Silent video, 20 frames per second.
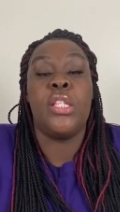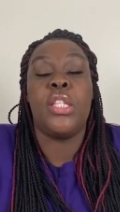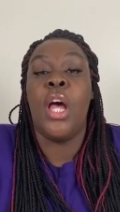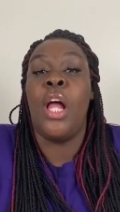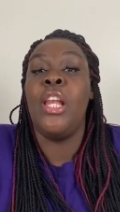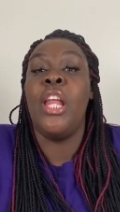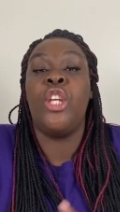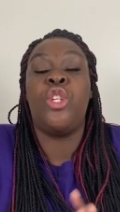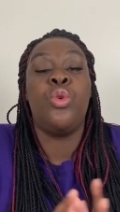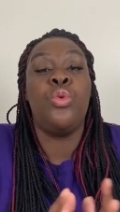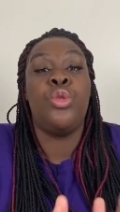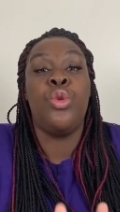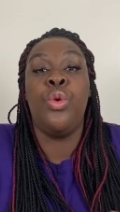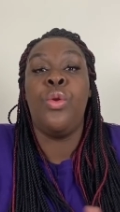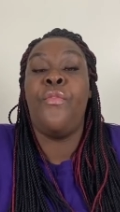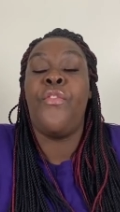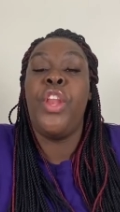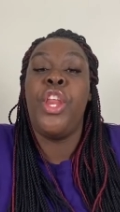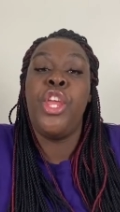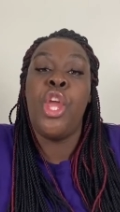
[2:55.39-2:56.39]
unless you do the
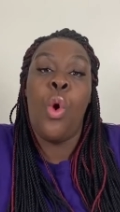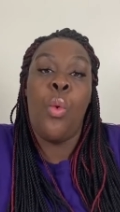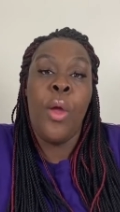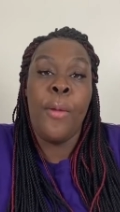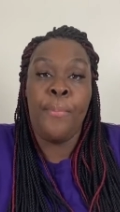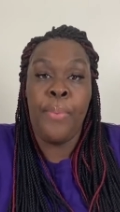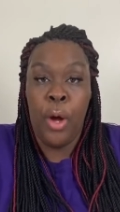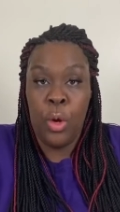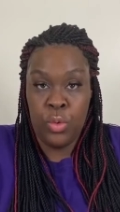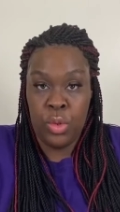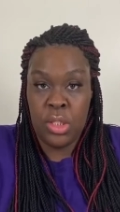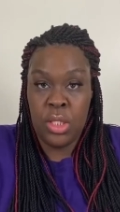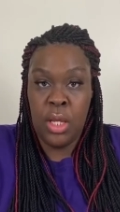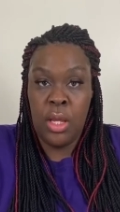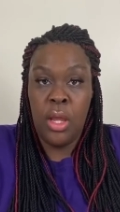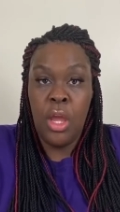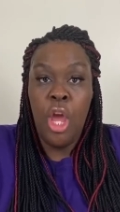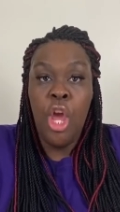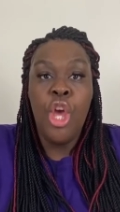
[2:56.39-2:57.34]
video and post it.